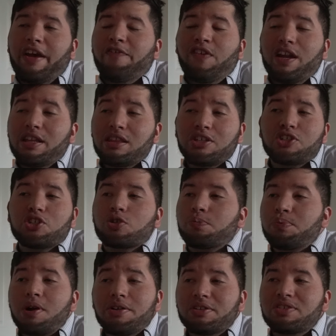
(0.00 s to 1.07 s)
If anything, she
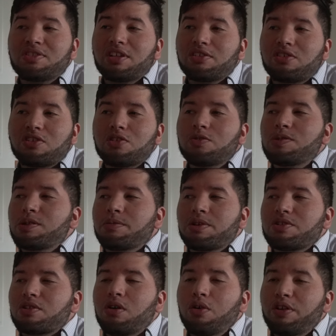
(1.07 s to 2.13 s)
should probably stick to YouTube
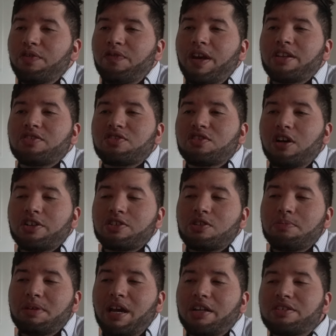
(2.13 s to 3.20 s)
because her OnlyFans sucks,
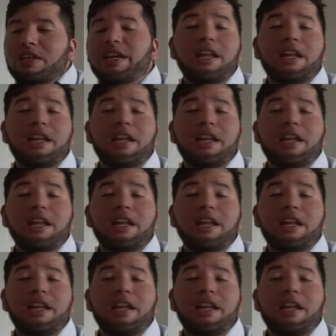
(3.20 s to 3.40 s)
to be honest.